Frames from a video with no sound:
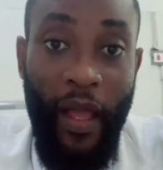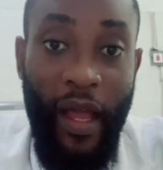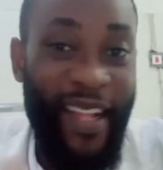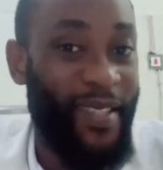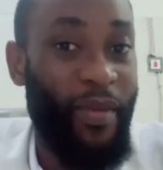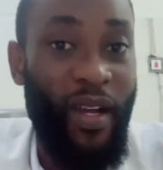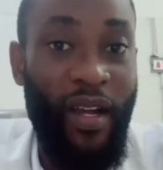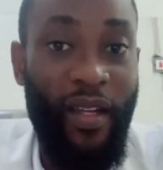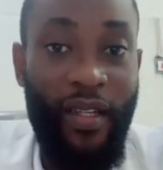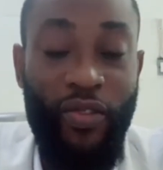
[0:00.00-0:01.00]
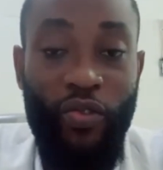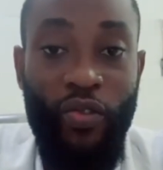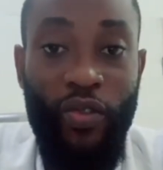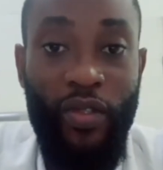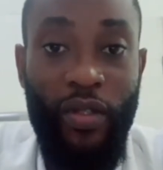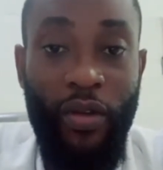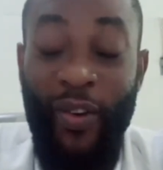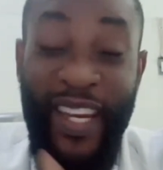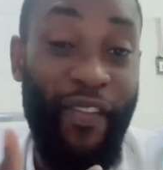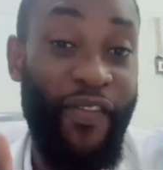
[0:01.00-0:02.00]
Asthma
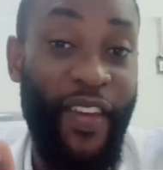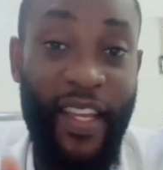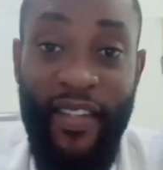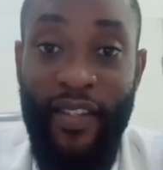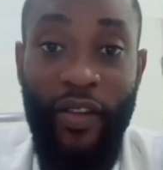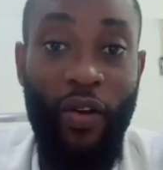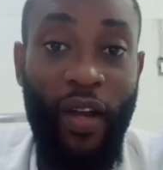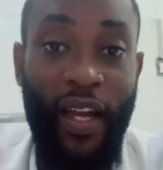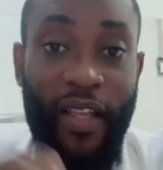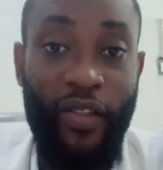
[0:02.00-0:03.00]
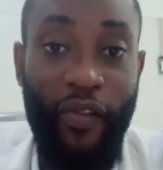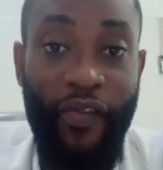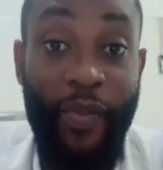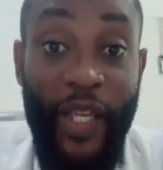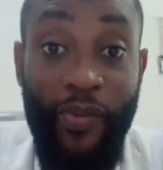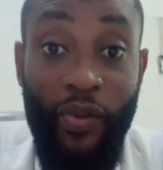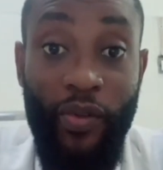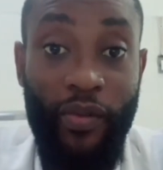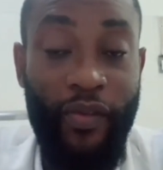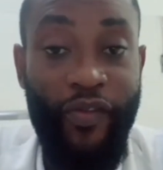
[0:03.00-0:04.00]
can affect all kinds of people
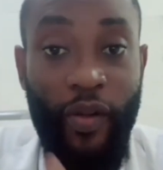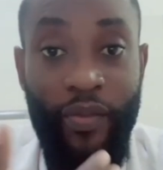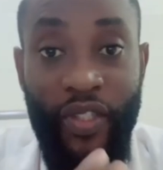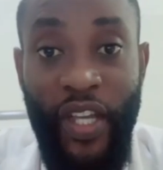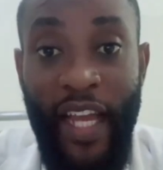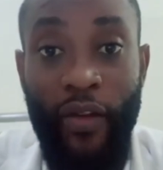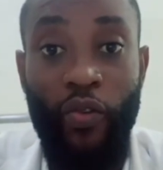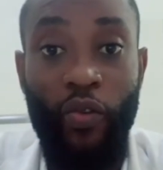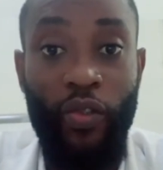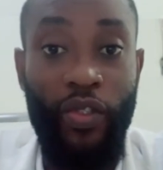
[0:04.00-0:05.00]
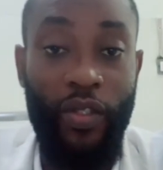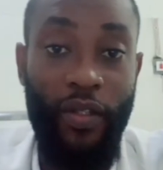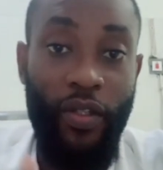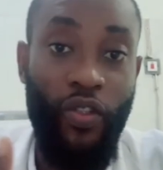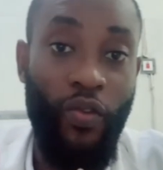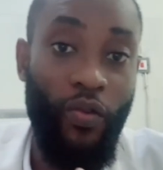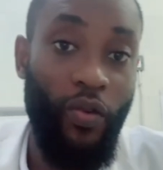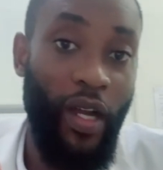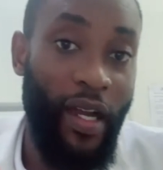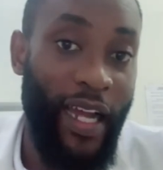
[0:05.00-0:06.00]
from childhood to
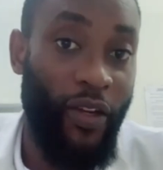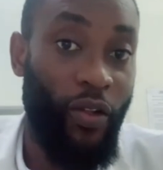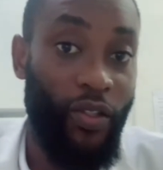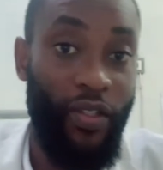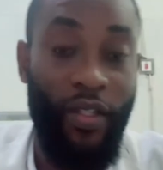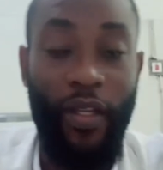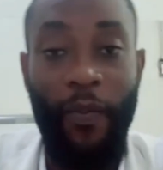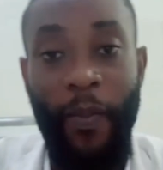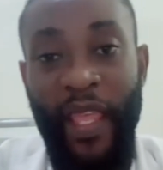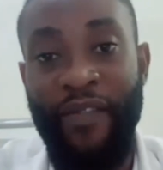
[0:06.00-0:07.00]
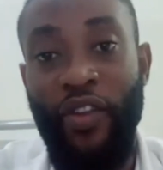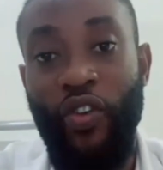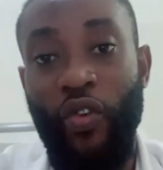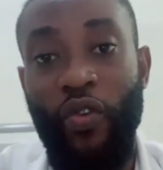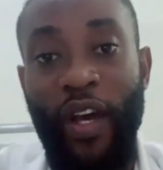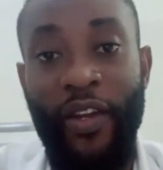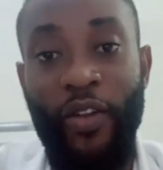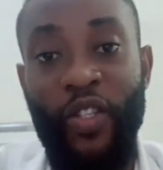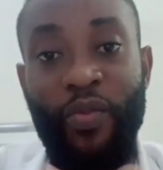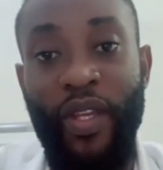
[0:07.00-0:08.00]
adults, even though
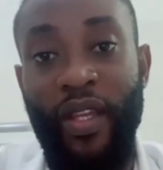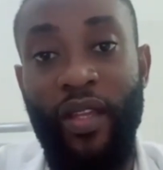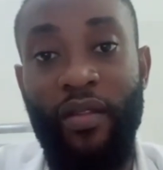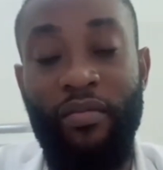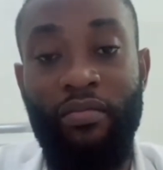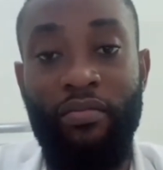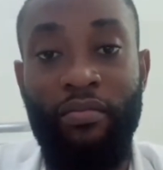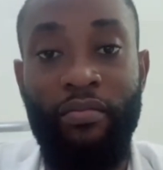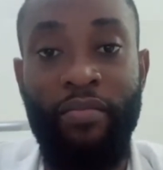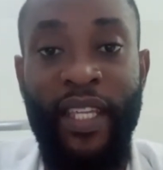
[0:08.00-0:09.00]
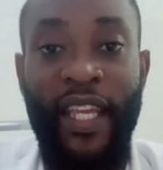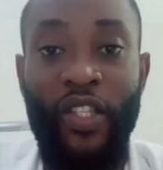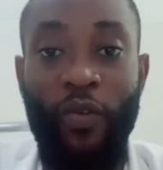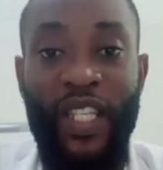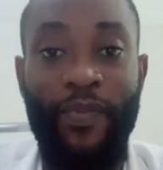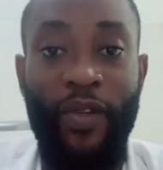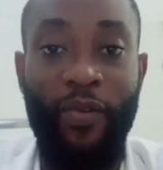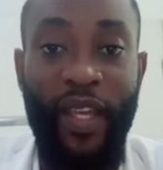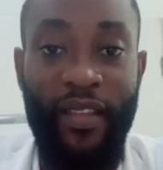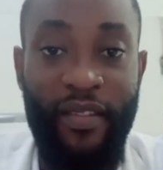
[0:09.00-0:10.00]
adults may begin to
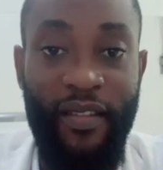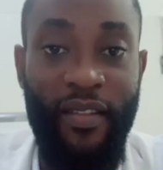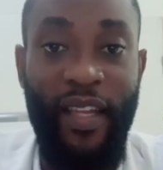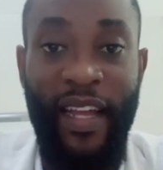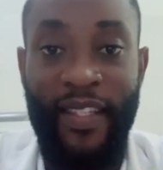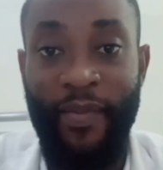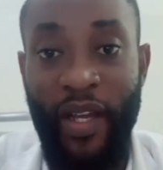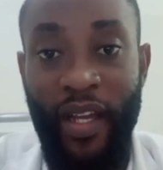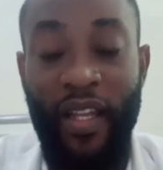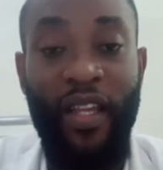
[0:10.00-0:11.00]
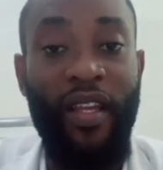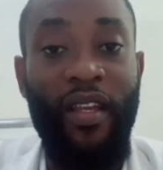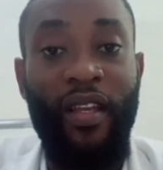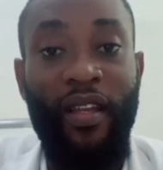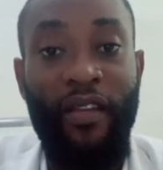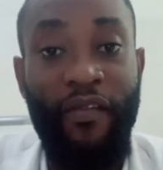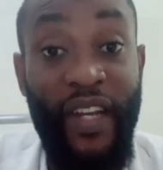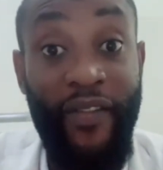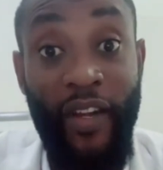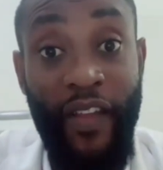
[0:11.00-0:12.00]
experience asthma for
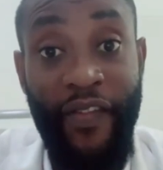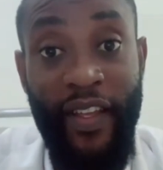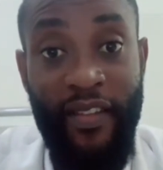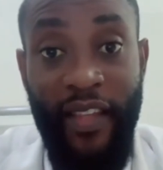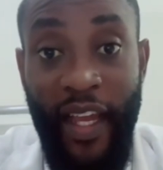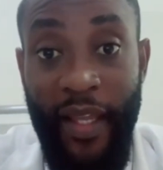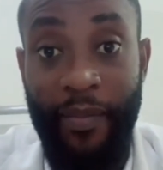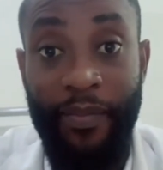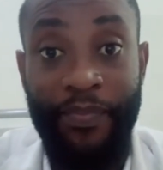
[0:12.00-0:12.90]
the very first time.